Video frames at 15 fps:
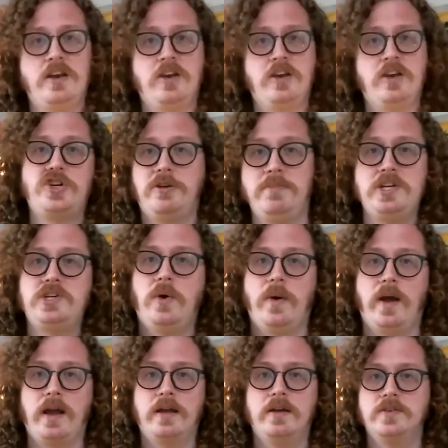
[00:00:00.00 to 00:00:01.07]
shouldn't be
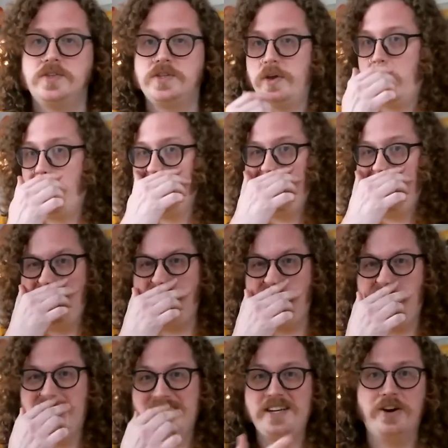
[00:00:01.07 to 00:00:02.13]
doing. So if you
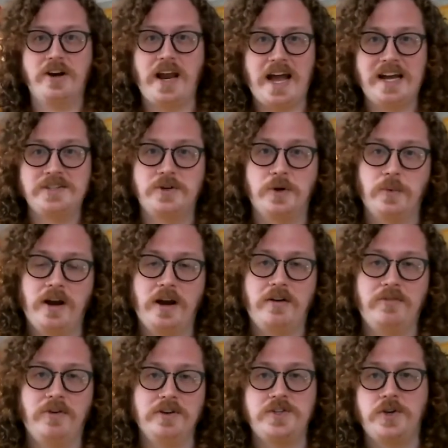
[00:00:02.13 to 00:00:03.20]
get tear gassed or
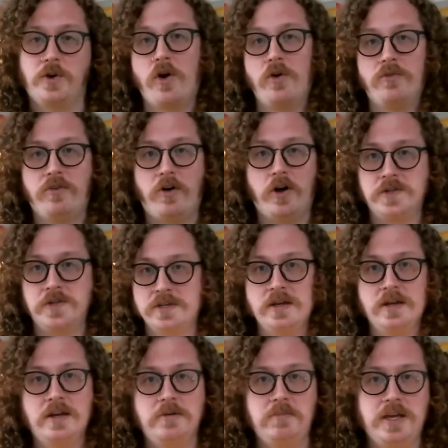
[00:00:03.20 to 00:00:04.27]
whatever, it's your own fault
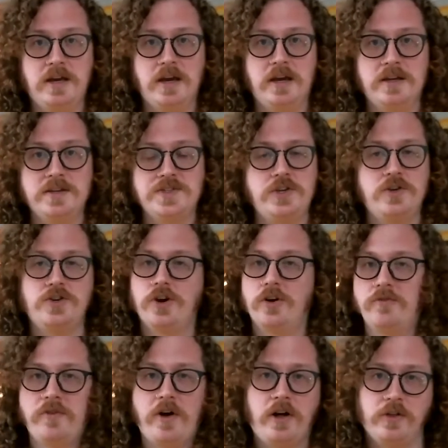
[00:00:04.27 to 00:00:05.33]
because you should
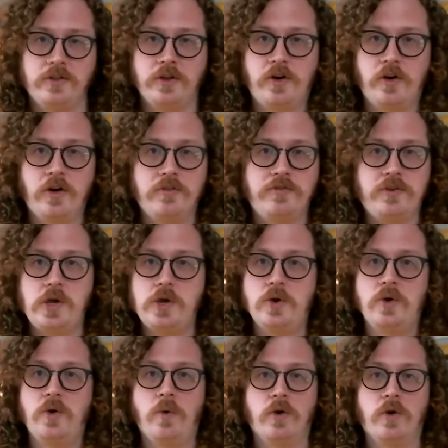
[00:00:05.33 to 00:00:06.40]
have followed the
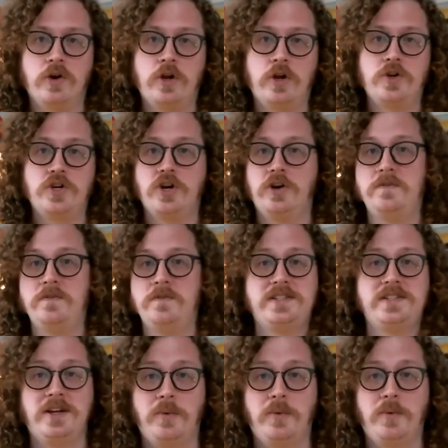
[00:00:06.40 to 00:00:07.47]
curfew, or you should have just
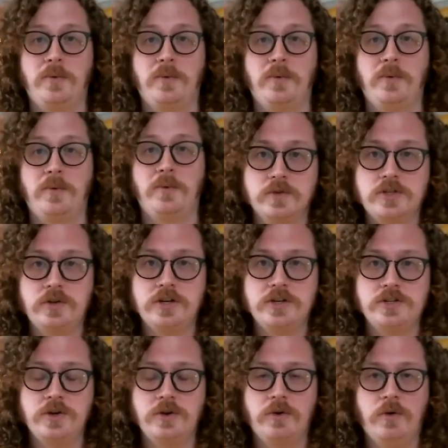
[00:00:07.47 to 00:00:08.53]
done what the cop told you
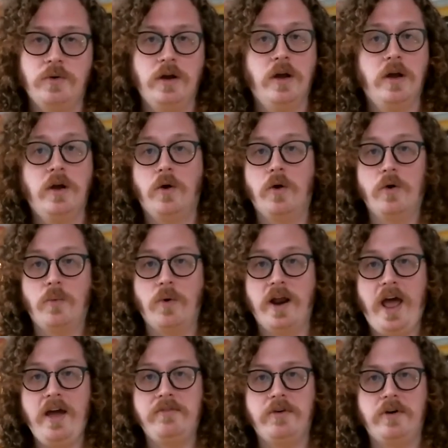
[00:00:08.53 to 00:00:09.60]
to do, or
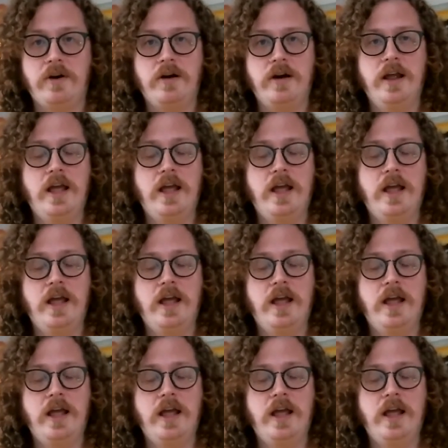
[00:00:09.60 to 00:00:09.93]
whatever.